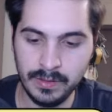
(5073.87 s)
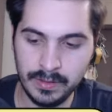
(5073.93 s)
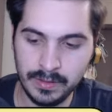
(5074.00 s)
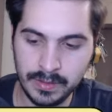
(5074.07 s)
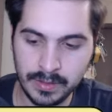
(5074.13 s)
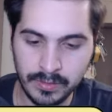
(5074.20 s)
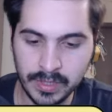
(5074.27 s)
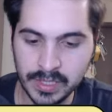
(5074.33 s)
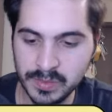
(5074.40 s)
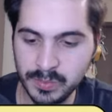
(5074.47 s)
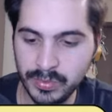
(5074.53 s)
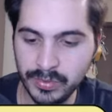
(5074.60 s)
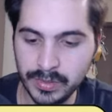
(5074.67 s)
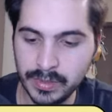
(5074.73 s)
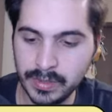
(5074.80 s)
So let's
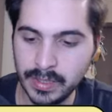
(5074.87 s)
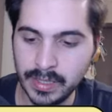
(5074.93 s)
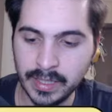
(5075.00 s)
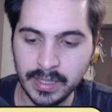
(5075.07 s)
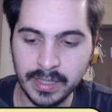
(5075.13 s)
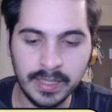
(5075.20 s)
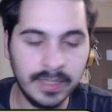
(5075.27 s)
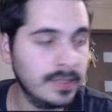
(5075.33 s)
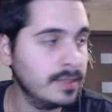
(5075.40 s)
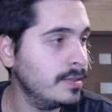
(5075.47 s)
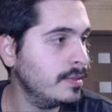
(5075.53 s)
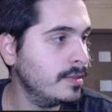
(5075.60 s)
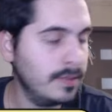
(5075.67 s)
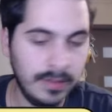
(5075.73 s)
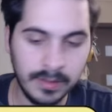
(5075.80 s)
put Haaland,
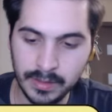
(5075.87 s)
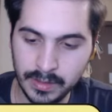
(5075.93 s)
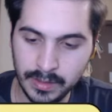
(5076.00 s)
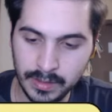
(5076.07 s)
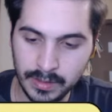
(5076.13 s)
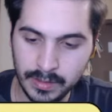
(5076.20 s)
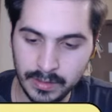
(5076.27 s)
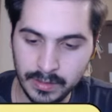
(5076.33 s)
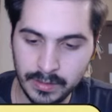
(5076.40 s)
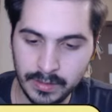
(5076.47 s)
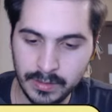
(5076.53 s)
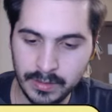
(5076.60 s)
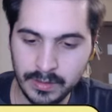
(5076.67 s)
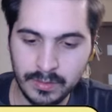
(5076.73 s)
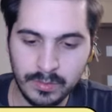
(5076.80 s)

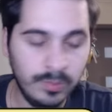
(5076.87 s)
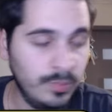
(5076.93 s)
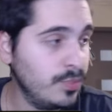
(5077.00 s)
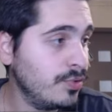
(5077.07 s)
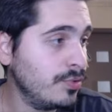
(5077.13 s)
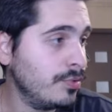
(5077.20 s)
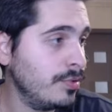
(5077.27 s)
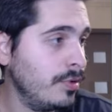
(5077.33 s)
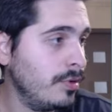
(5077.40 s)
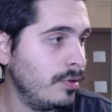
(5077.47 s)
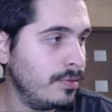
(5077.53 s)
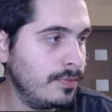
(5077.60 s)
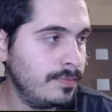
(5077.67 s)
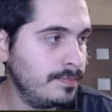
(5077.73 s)
Bruno,